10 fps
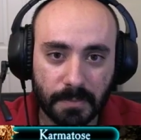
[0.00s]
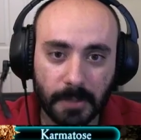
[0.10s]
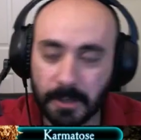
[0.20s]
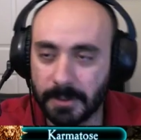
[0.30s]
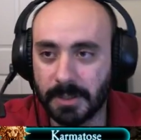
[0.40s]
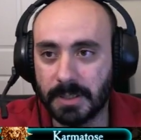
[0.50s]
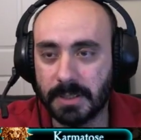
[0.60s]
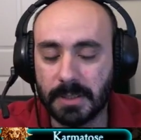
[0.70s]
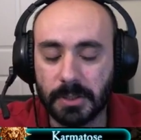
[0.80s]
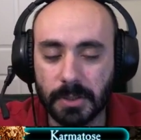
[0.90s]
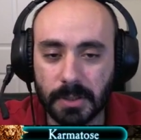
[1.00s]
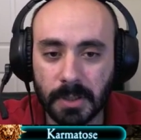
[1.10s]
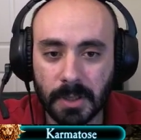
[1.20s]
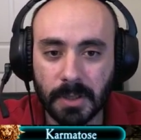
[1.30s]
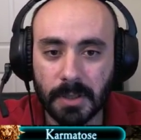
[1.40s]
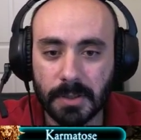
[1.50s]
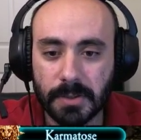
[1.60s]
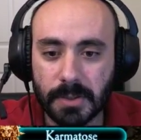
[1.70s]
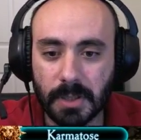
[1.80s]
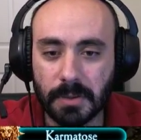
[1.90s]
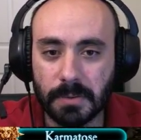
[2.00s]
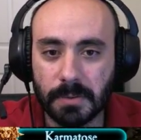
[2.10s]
I mean, at least he should. So,